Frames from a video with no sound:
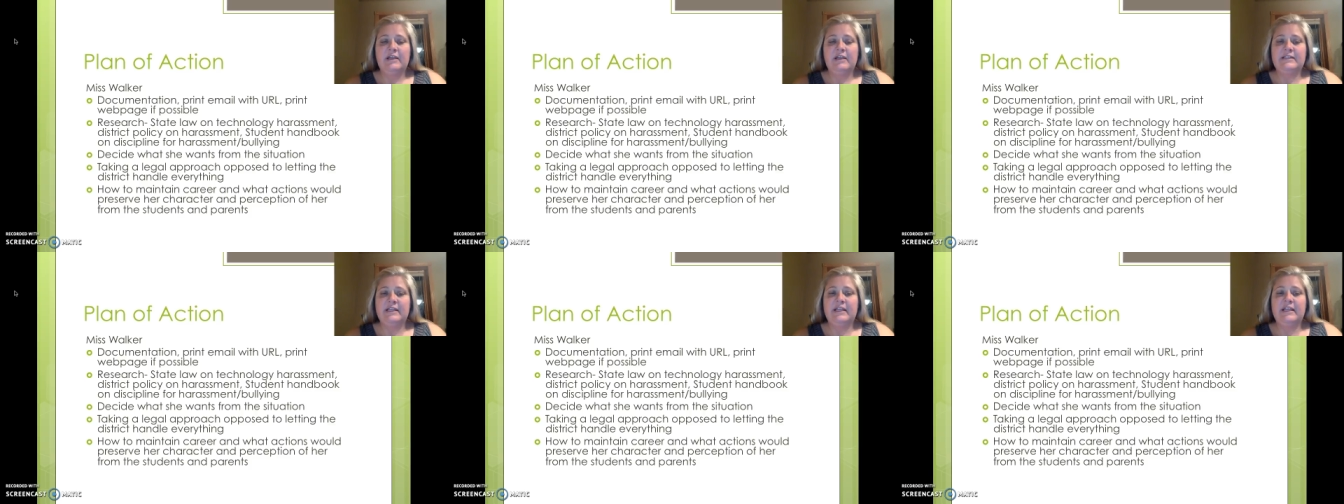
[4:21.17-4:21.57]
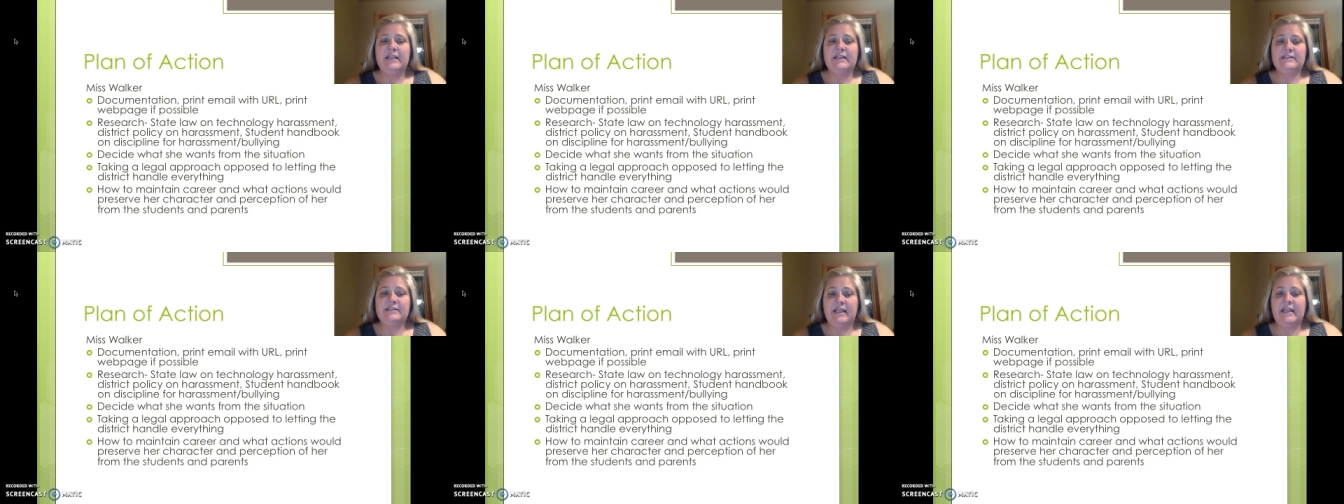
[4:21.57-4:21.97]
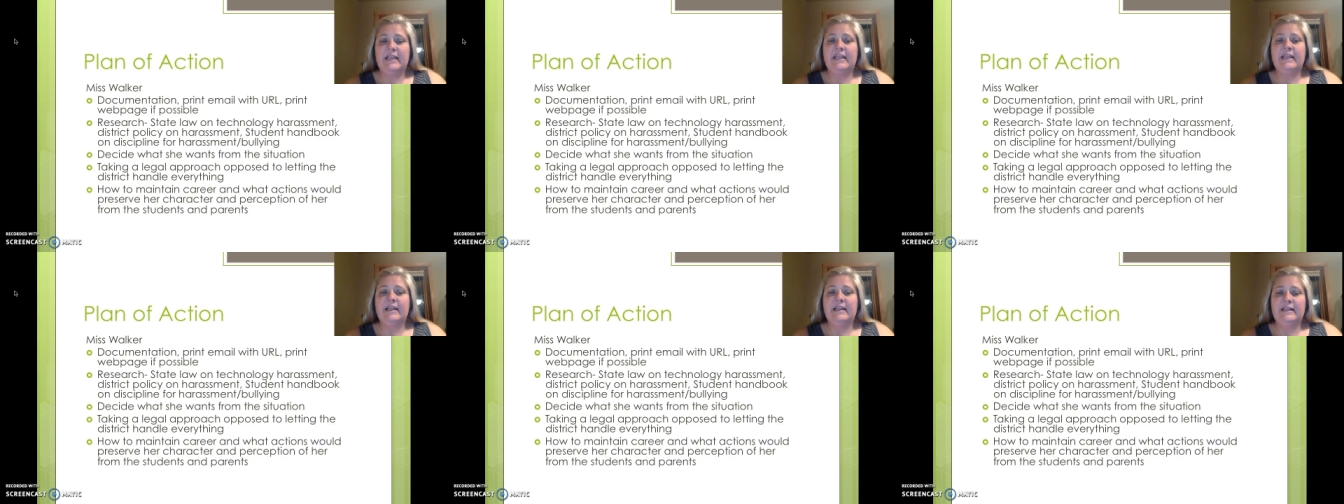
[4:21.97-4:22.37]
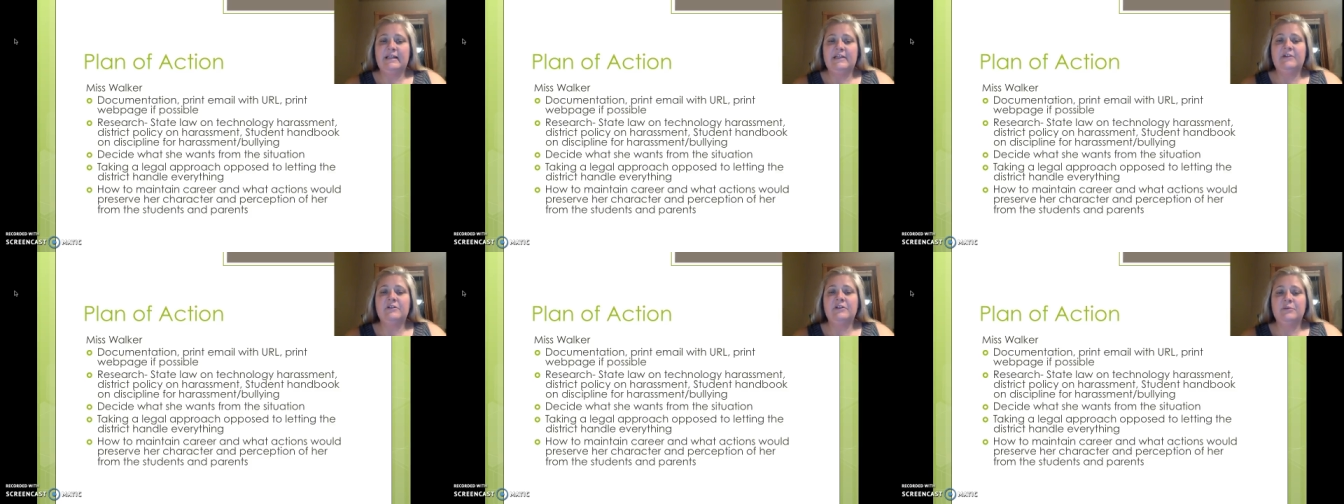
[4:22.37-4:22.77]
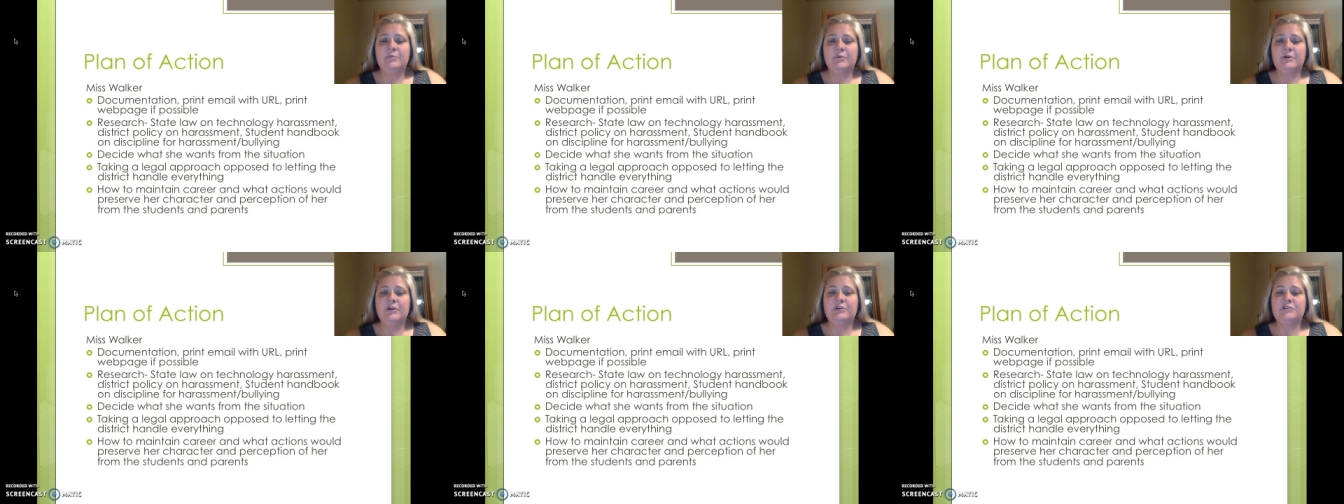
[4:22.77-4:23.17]
Taking a legal
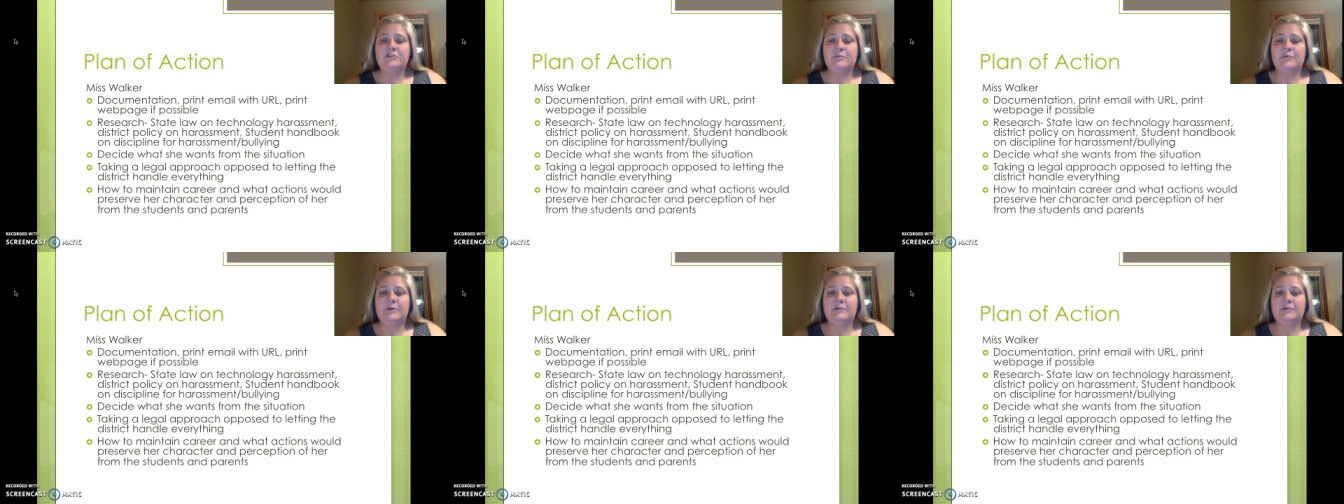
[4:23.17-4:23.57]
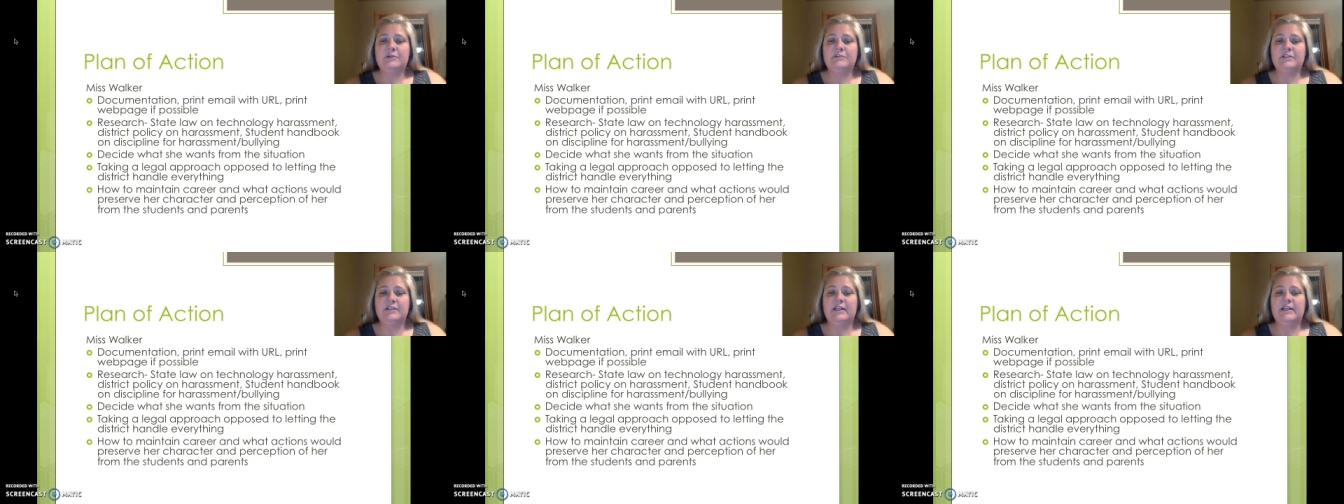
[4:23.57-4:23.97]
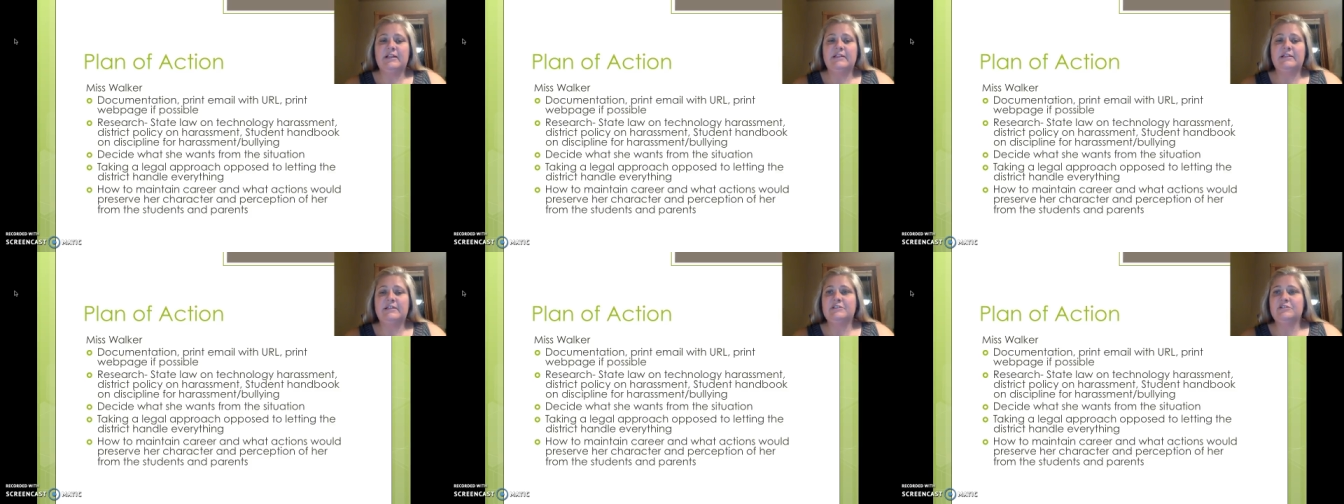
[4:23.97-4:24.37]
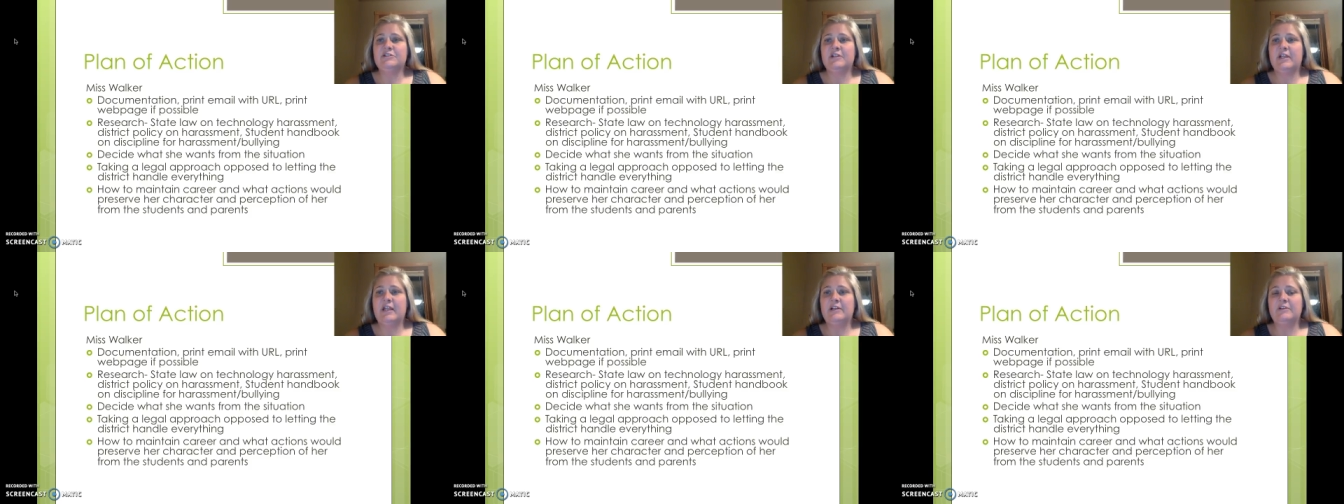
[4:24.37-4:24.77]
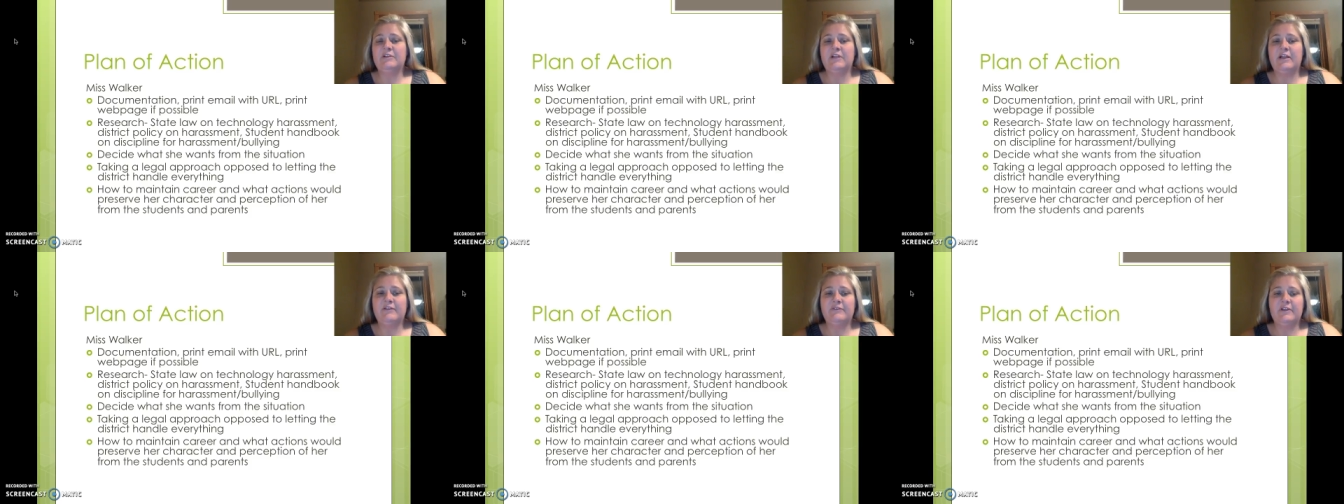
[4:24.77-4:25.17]
approach opposed to letting the district
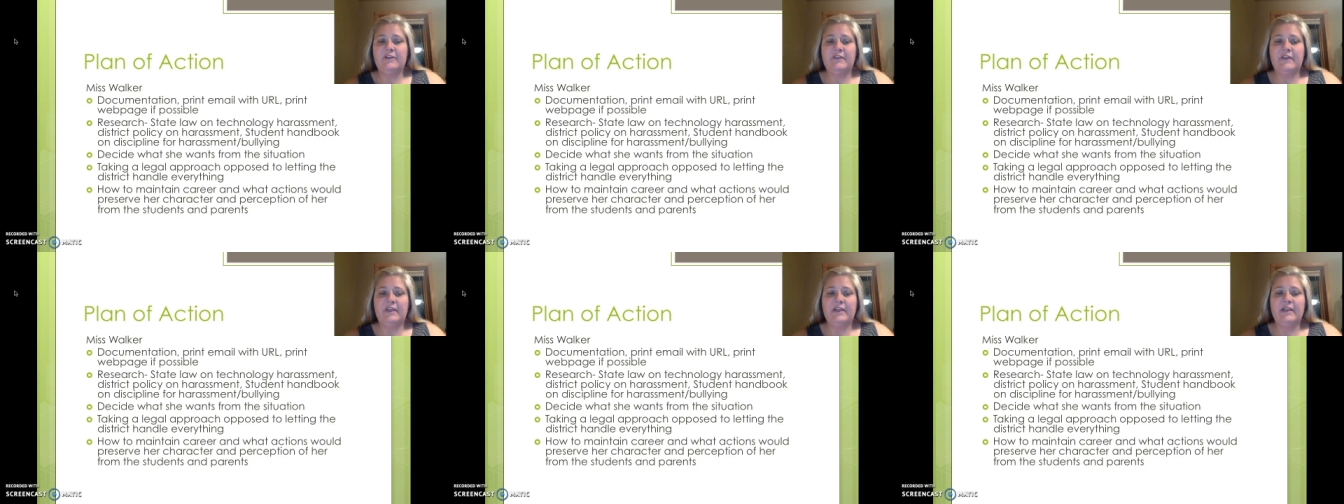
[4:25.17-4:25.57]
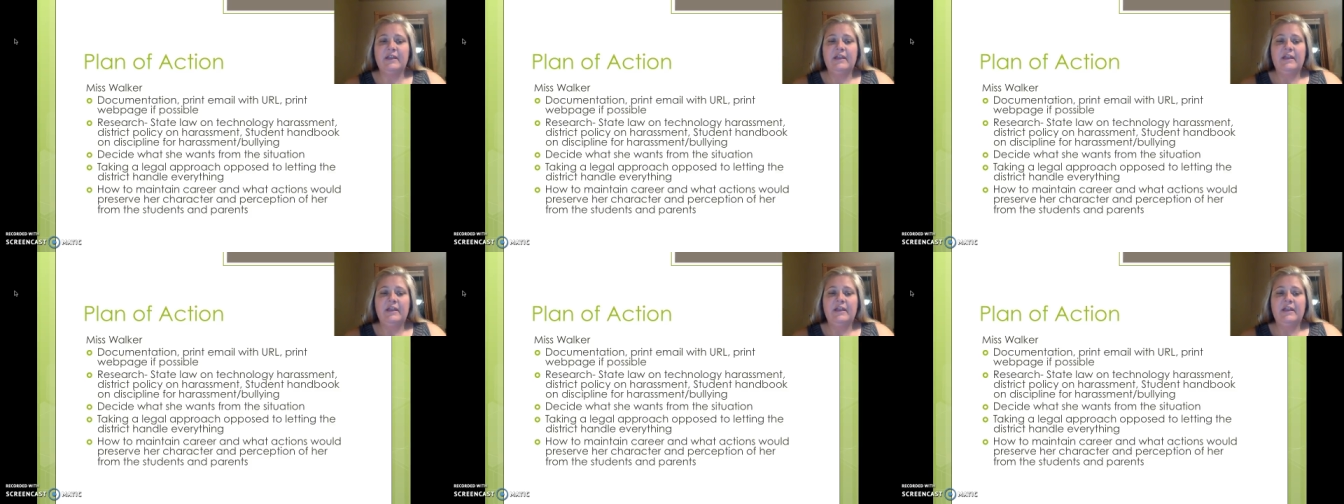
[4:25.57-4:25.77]
handle everything.